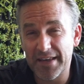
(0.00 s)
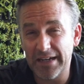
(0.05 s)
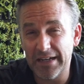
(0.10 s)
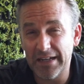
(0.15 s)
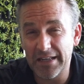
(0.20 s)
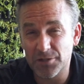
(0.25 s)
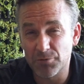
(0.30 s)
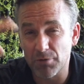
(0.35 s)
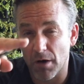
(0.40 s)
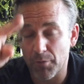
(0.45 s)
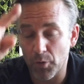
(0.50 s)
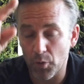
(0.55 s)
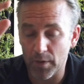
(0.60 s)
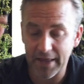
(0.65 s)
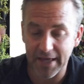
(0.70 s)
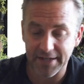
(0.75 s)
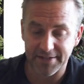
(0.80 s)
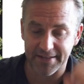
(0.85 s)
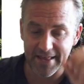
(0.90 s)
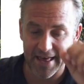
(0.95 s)
regularly as well, but
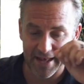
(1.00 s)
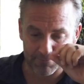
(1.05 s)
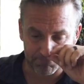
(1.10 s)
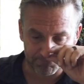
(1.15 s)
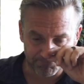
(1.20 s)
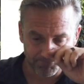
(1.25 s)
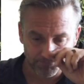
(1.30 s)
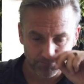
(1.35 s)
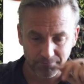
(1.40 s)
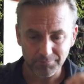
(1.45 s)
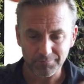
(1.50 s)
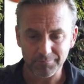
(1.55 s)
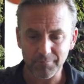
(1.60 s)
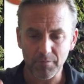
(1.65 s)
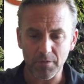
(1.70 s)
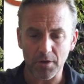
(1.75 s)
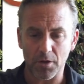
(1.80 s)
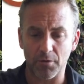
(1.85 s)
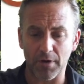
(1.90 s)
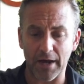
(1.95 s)
we'll get to that.
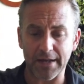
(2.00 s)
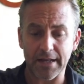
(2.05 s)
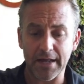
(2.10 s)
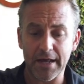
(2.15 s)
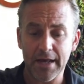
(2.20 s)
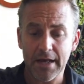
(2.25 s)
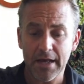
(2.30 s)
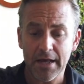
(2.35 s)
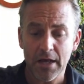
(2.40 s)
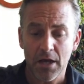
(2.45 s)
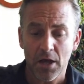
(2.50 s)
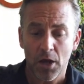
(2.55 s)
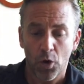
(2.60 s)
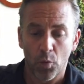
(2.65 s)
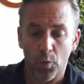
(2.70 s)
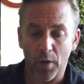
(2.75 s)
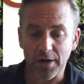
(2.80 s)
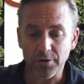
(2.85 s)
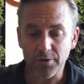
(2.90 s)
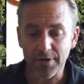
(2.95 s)
Right,
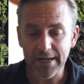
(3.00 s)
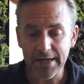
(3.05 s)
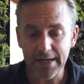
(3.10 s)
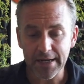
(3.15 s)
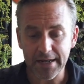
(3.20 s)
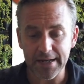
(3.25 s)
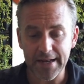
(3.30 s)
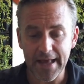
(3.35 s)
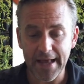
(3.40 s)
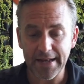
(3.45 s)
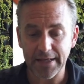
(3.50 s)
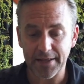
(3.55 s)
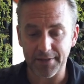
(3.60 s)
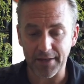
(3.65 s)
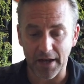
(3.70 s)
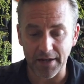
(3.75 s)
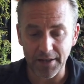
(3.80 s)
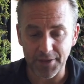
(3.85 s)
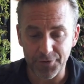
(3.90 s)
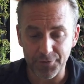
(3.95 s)
Wandering Canadian
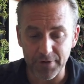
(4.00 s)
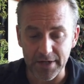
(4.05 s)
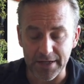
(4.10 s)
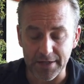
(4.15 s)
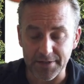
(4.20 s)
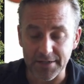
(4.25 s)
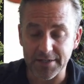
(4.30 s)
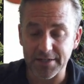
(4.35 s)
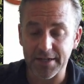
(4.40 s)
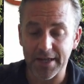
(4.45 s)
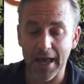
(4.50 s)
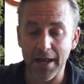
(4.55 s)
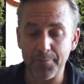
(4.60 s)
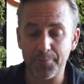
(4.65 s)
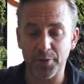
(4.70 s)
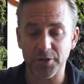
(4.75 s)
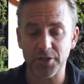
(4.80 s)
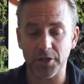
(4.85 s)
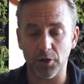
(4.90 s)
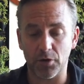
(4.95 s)
93 says,
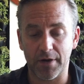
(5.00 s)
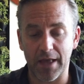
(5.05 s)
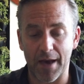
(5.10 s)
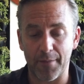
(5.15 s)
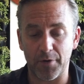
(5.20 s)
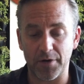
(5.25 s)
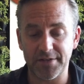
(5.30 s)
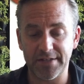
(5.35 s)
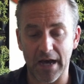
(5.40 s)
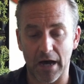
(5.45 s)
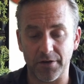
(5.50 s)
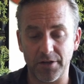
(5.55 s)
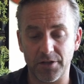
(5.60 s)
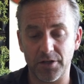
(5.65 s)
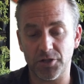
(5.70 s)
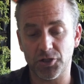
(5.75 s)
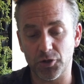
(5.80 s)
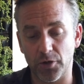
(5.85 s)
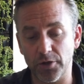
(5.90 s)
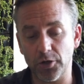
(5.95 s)
can putting your camera down
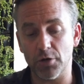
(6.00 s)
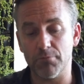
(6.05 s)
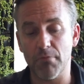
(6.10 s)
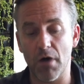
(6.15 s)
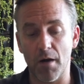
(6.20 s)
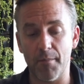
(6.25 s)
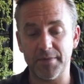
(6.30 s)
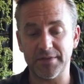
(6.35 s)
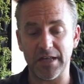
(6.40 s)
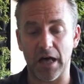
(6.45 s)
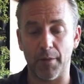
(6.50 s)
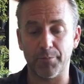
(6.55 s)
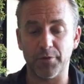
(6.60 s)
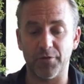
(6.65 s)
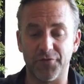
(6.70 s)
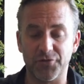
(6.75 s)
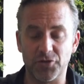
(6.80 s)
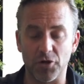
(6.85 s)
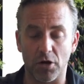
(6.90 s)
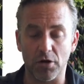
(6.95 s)
and enjoying your moment
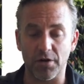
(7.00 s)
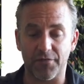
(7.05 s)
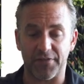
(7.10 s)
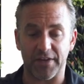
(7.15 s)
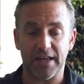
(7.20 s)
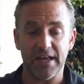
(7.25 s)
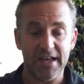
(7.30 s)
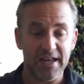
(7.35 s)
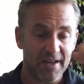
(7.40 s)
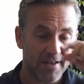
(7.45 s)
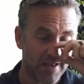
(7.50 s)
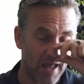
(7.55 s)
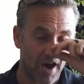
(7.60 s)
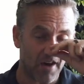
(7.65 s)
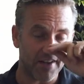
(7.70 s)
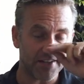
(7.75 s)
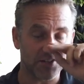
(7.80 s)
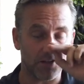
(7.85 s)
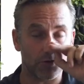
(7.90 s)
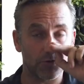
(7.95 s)
help your photography?
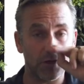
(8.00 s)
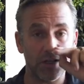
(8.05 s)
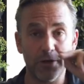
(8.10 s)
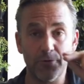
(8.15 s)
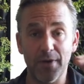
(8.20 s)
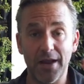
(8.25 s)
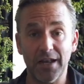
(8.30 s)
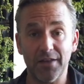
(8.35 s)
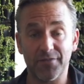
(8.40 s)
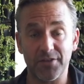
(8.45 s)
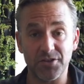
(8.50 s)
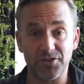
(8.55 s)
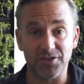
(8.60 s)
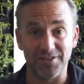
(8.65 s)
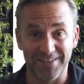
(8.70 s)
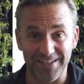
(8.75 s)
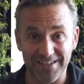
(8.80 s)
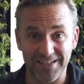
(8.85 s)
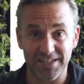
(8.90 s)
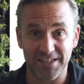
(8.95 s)
Now, it's not really relevant
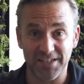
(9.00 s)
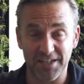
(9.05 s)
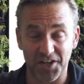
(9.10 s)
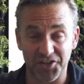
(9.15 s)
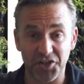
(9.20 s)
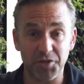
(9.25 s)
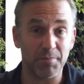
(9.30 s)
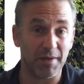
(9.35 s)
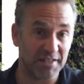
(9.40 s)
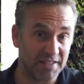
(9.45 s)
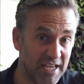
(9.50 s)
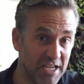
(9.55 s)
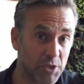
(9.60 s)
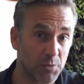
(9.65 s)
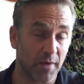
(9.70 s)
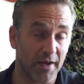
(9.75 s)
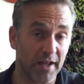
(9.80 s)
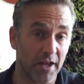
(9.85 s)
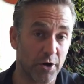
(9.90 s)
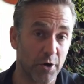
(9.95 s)
to this discussion, but
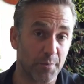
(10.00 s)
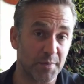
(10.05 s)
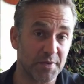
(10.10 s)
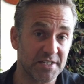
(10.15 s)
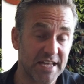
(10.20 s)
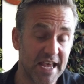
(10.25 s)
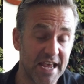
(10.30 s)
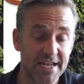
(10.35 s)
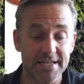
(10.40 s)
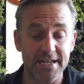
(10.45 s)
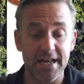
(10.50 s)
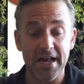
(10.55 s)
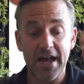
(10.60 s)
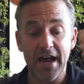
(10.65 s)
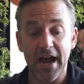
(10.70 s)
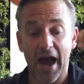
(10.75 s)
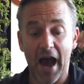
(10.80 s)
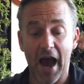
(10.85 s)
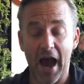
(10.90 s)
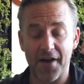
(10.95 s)
yes, 100%.
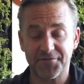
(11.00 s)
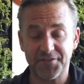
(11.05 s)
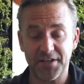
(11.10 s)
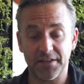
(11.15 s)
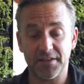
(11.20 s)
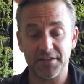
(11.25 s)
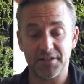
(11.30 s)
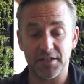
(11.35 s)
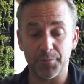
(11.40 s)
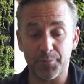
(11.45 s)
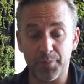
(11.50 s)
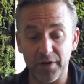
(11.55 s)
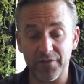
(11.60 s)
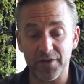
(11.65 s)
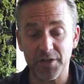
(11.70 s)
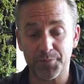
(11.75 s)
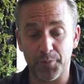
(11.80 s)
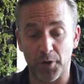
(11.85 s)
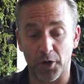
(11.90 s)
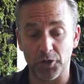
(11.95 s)
I've said this in
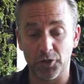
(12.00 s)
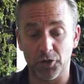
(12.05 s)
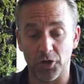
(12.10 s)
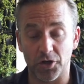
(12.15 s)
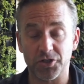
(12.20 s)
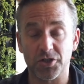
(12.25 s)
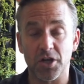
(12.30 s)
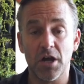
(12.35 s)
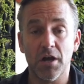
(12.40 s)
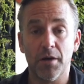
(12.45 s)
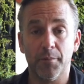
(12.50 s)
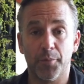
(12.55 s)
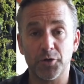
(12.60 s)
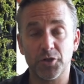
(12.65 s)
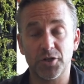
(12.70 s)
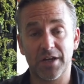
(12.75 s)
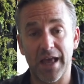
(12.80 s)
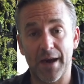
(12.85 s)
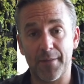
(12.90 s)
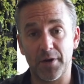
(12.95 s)
previous podcasts,
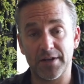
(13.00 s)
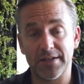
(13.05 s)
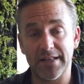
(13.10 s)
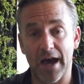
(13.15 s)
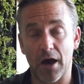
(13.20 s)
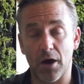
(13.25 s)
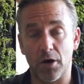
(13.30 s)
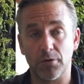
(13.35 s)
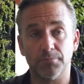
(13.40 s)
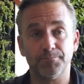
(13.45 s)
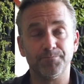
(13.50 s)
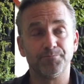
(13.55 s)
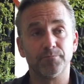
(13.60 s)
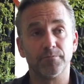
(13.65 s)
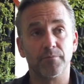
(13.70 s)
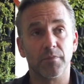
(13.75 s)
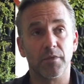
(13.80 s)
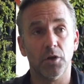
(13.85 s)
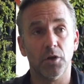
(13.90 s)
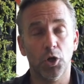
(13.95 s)
put your camera down,
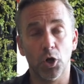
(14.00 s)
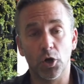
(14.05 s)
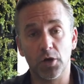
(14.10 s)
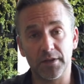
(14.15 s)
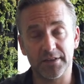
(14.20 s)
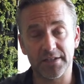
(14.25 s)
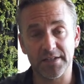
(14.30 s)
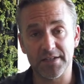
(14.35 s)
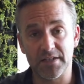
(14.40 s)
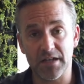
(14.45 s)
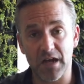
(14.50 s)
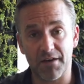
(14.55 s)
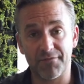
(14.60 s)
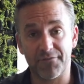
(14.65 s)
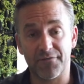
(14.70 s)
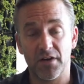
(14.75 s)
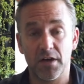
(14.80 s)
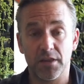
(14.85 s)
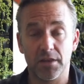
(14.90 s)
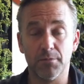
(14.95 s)
look at the
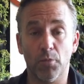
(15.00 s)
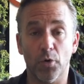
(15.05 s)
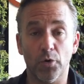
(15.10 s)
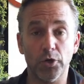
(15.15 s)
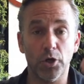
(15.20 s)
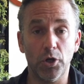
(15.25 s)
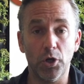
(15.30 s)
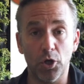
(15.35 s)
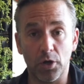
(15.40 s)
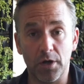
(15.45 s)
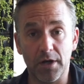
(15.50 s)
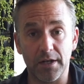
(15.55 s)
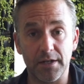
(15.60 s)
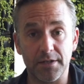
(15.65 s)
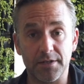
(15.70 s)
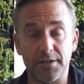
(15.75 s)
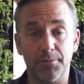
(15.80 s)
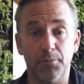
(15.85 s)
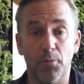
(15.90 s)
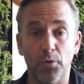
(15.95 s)
stuff. The more you look at
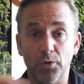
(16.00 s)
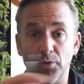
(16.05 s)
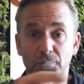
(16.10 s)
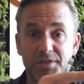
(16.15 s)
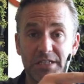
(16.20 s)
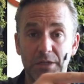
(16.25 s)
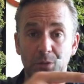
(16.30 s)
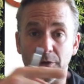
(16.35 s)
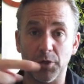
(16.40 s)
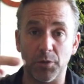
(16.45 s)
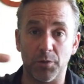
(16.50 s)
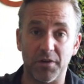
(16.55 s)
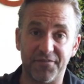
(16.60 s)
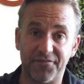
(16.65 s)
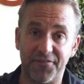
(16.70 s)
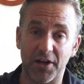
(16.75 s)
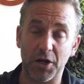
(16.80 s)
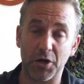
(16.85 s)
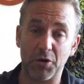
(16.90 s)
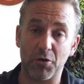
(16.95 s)
it, the more you'll see what you
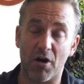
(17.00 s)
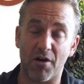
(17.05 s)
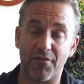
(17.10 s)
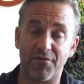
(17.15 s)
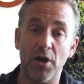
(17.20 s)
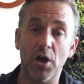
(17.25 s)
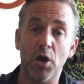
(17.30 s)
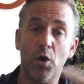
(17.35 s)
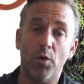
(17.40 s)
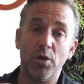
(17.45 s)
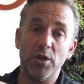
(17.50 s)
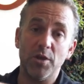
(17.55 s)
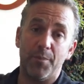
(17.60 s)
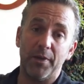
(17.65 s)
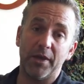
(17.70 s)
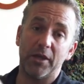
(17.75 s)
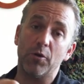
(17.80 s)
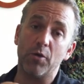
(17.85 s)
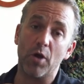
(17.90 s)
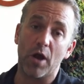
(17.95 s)
want to photograph. When you
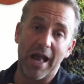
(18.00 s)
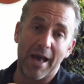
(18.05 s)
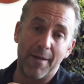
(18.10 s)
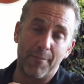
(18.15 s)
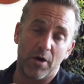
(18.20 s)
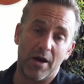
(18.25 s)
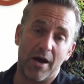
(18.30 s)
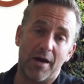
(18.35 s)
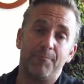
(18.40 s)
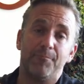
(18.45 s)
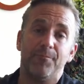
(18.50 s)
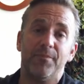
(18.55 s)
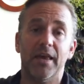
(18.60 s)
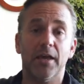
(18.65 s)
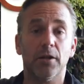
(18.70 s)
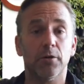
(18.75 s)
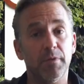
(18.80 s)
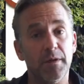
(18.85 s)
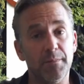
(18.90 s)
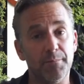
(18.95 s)
pick up your camera,
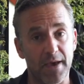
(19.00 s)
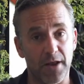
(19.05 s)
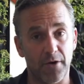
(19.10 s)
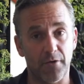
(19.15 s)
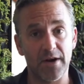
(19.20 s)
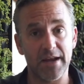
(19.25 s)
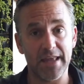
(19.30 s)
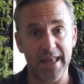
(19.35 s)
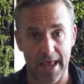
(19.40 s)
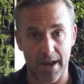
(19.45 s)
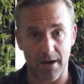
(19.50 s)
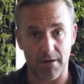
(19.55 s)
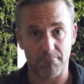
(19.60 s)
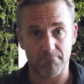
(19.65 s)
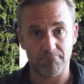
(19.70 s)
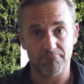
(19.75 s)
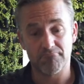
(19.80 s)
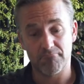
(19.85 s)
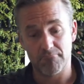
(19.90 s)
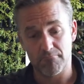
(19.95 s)
it'll be better again.
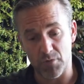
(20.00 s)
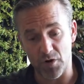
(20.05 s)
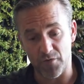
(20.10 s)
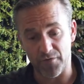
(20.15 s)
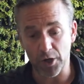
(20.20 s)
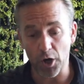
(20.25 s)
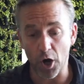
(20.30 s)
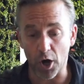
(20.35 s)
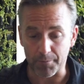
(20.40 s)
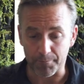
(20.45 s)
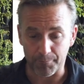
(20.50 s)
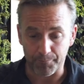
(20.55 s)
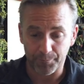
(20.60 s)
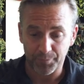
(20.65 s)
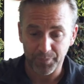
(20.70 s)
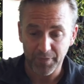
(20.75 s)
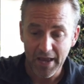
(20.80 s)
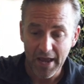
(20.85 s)
Moving on.